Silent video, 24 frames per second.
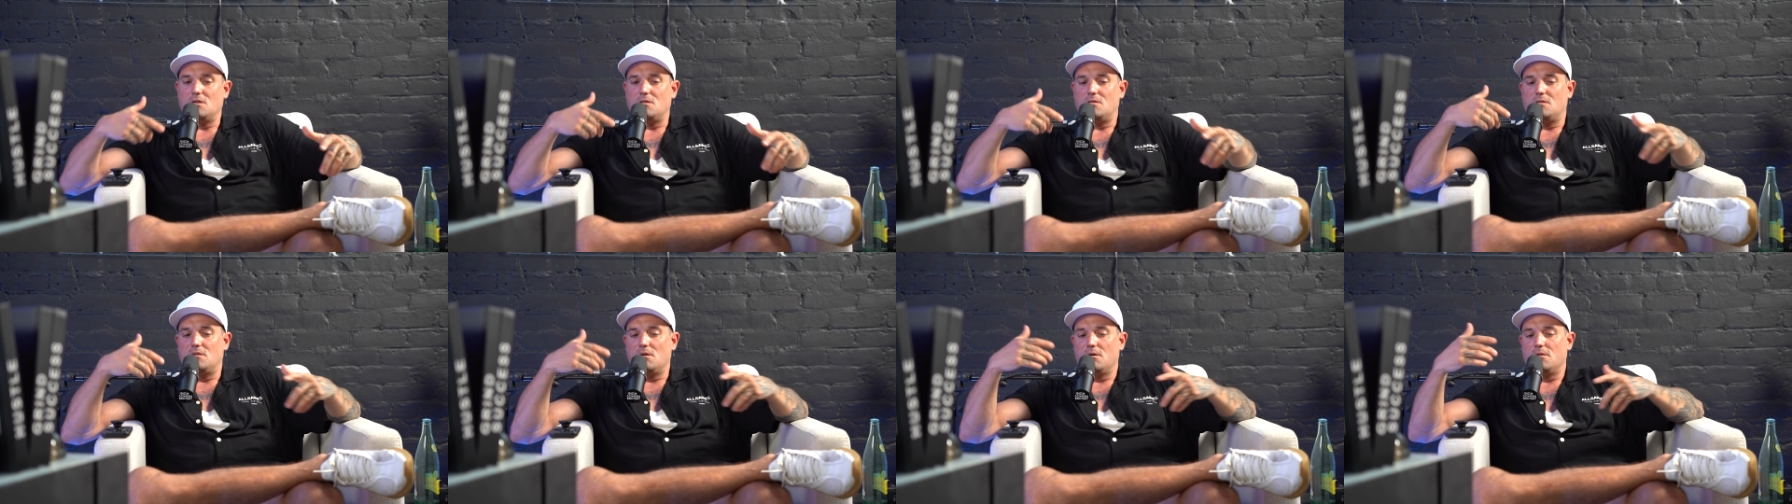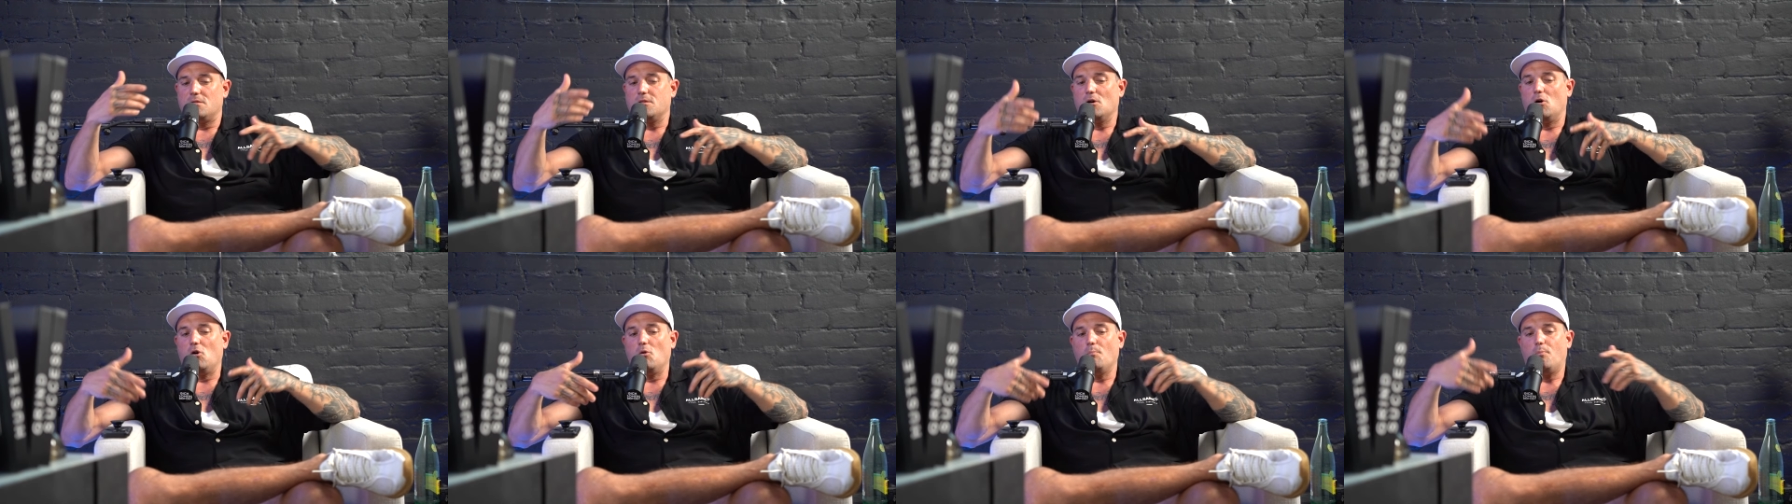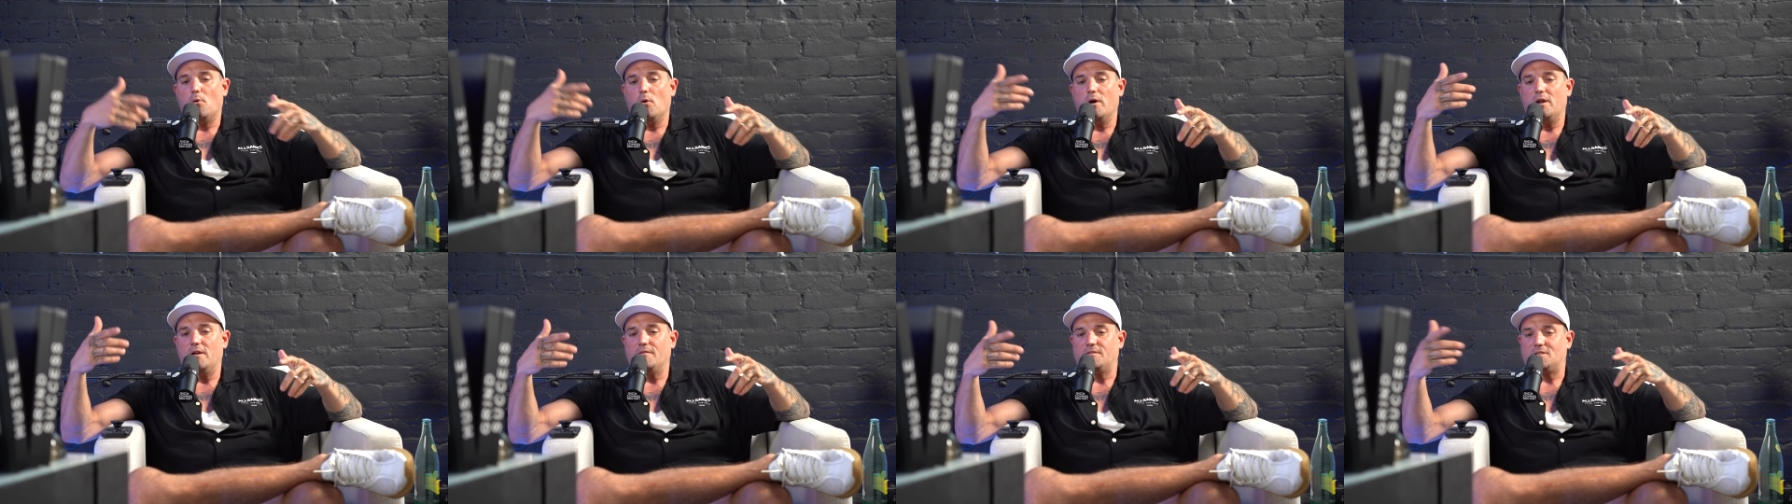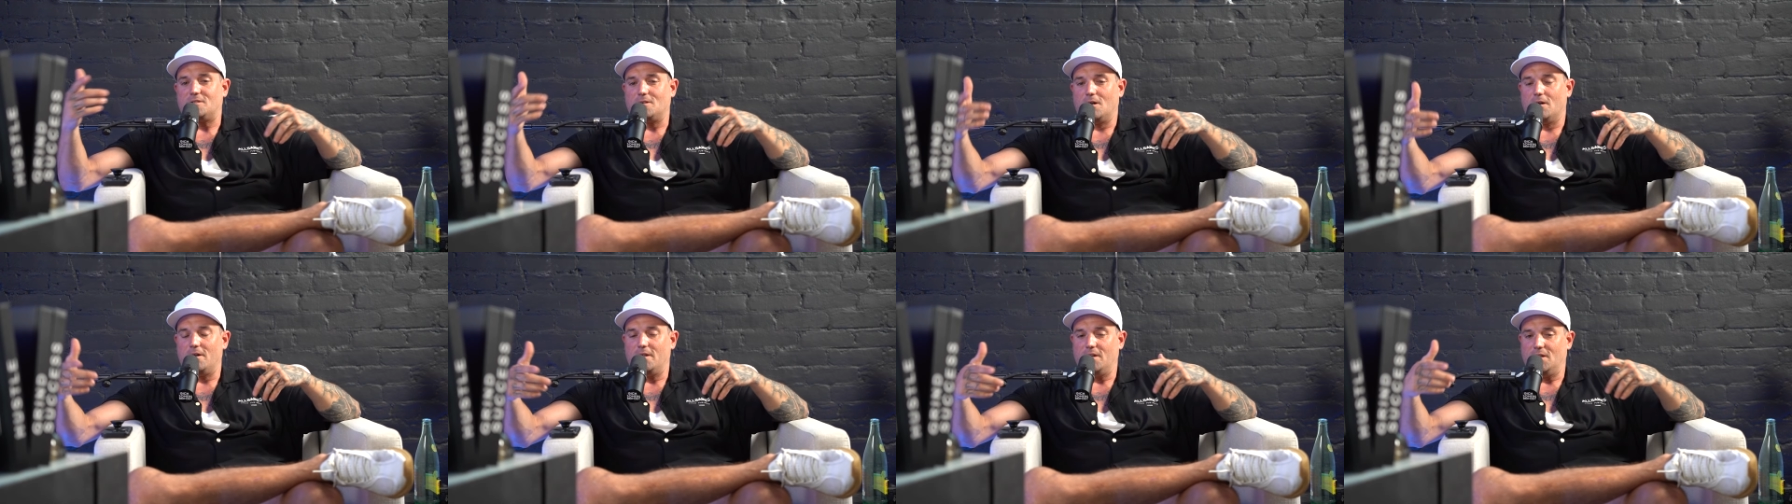the whole point of
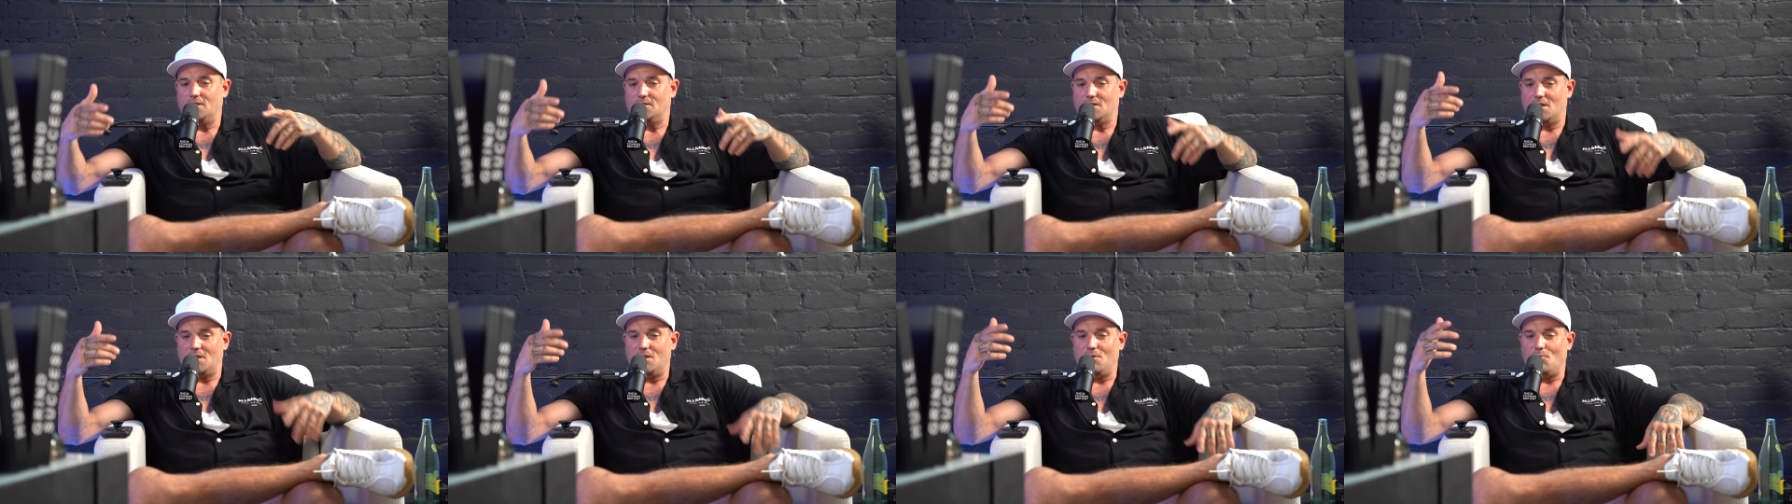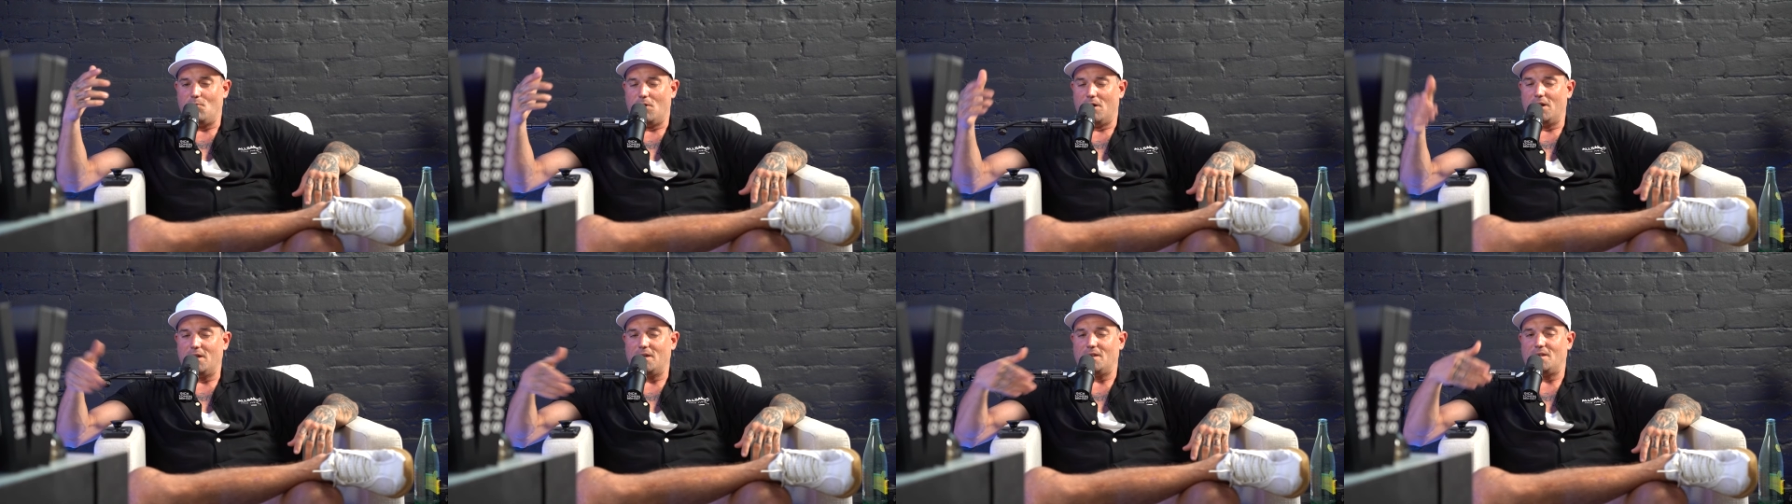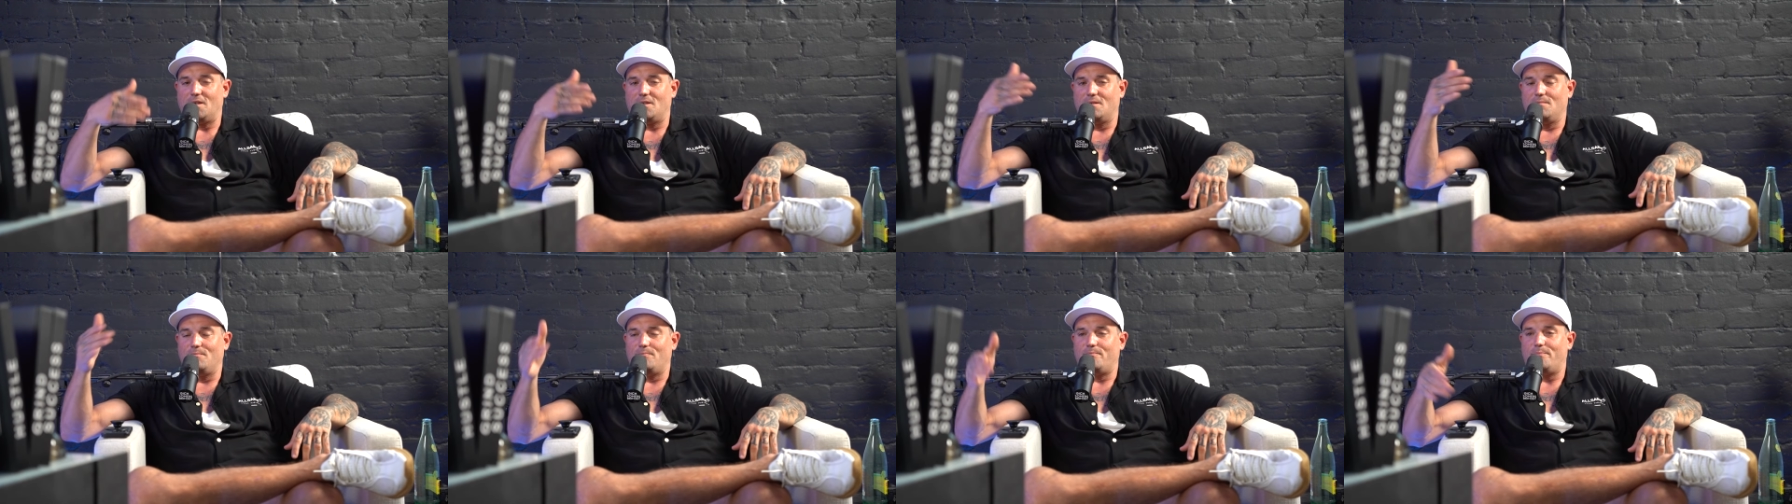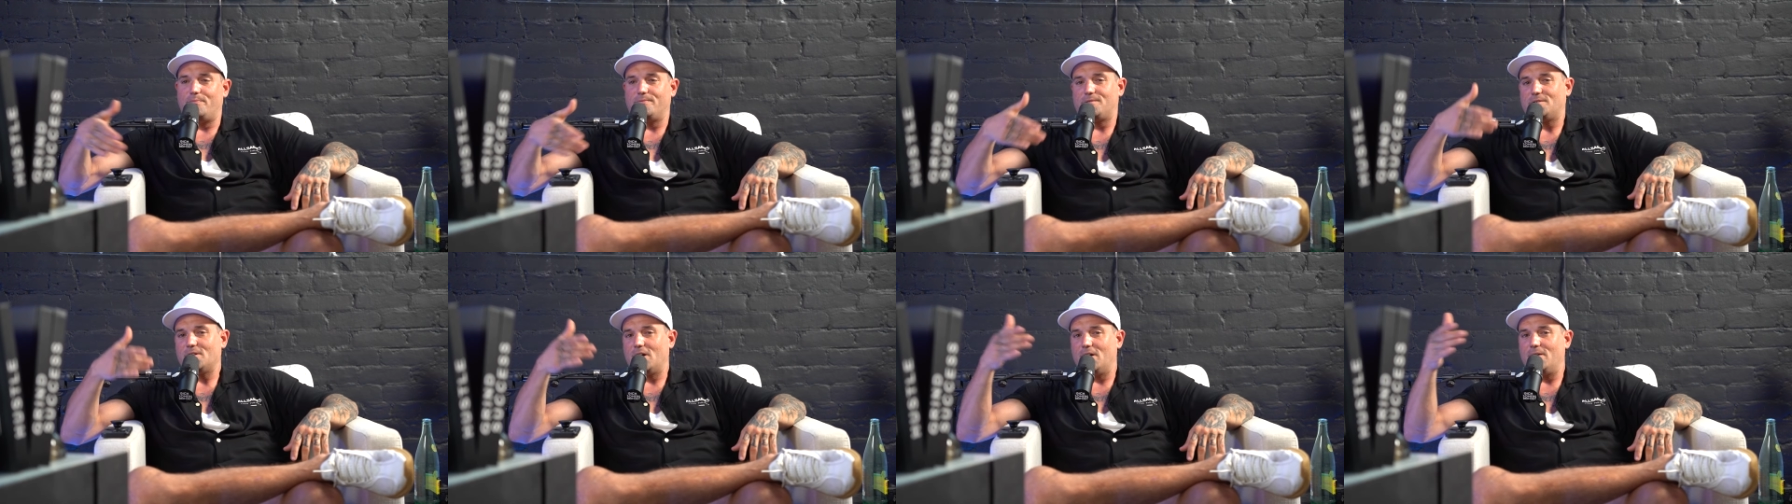starting is like, you want
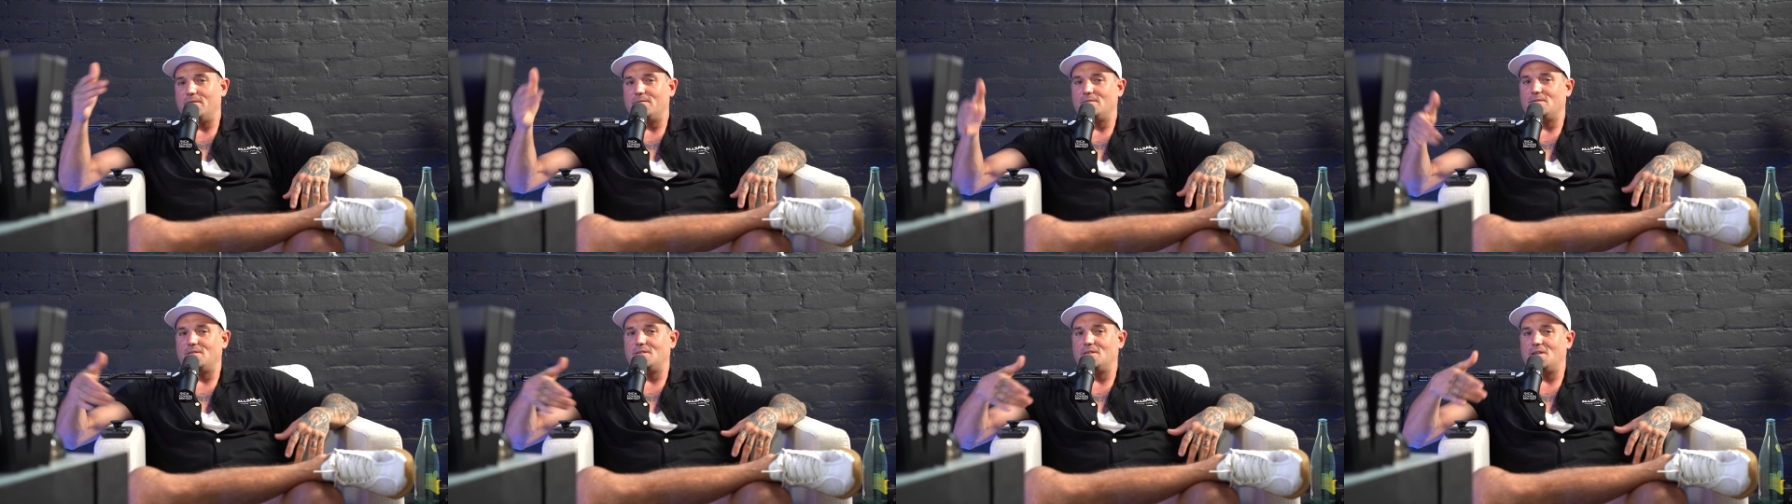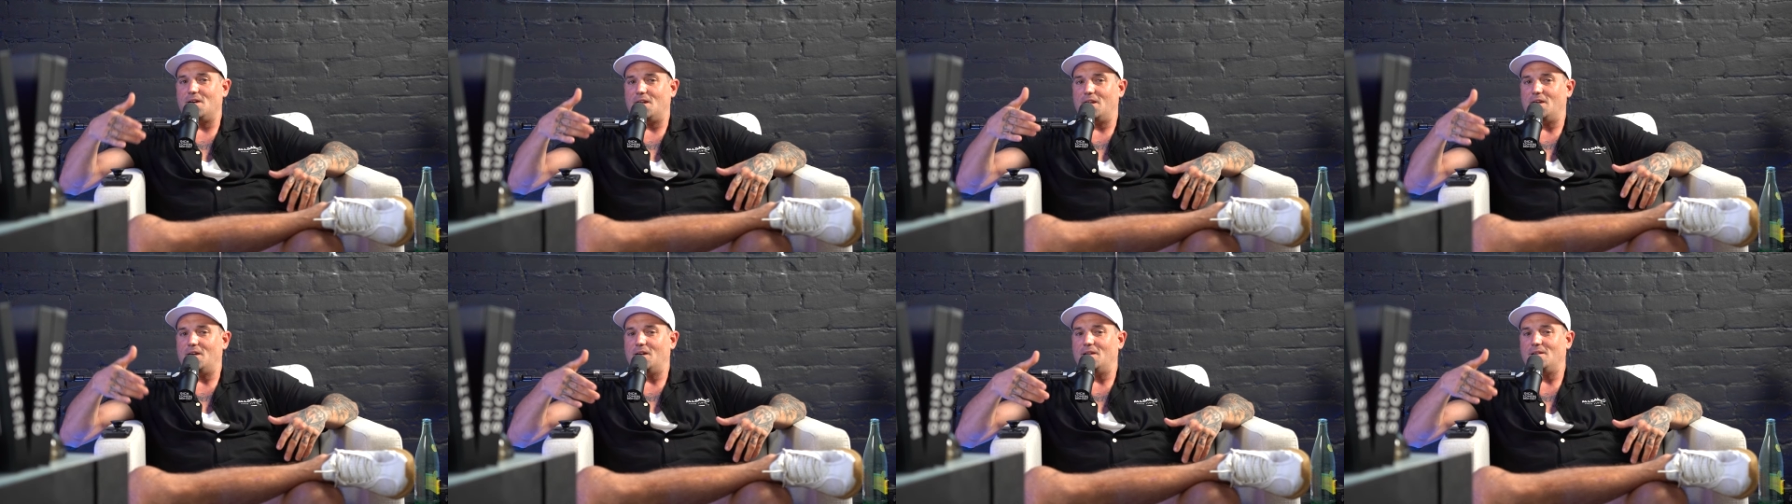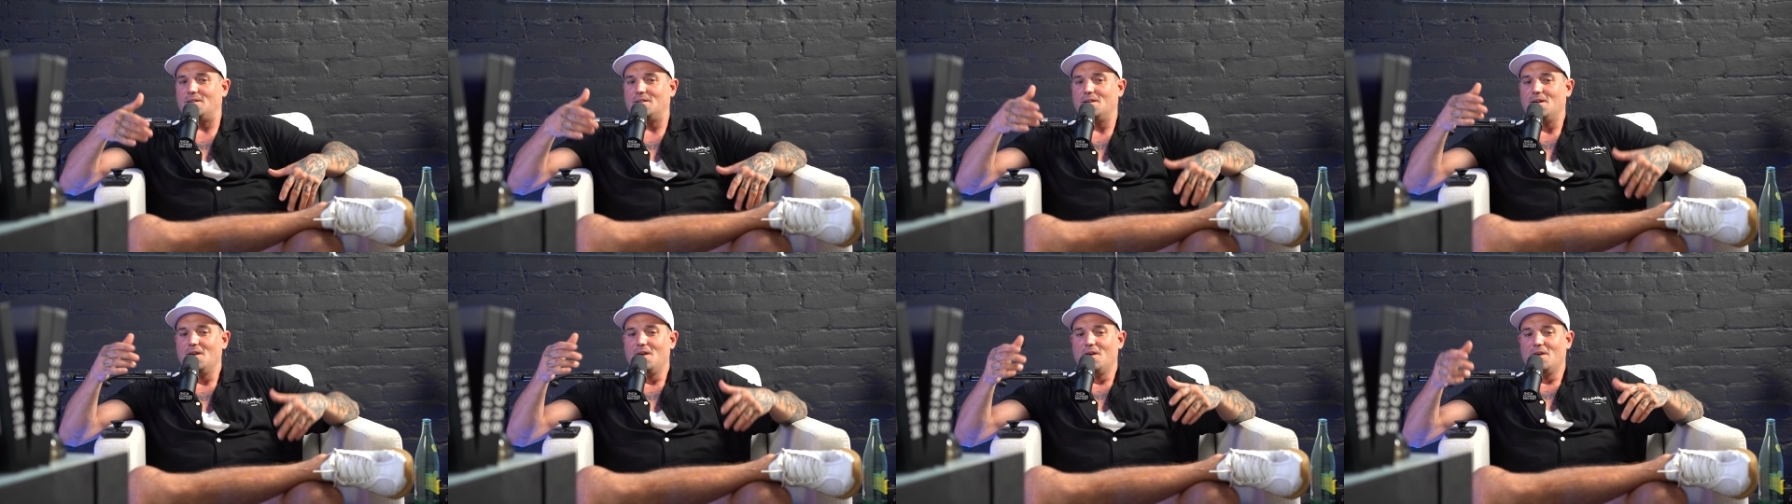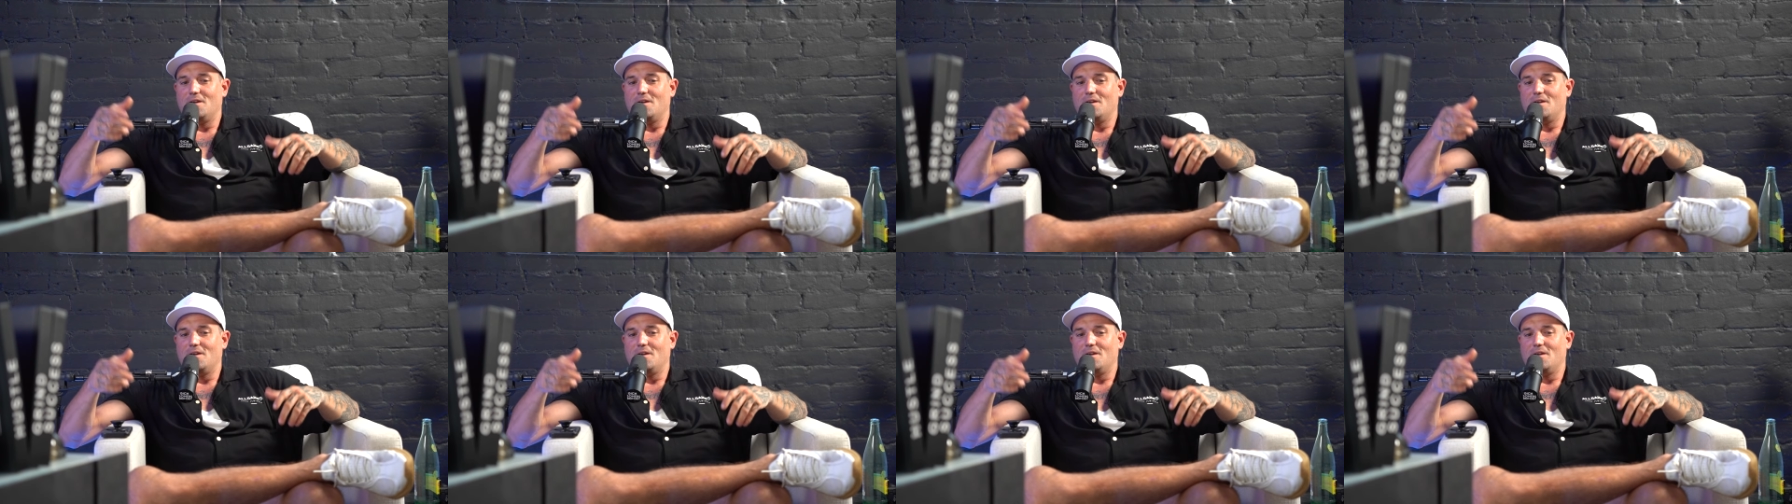to start getting in,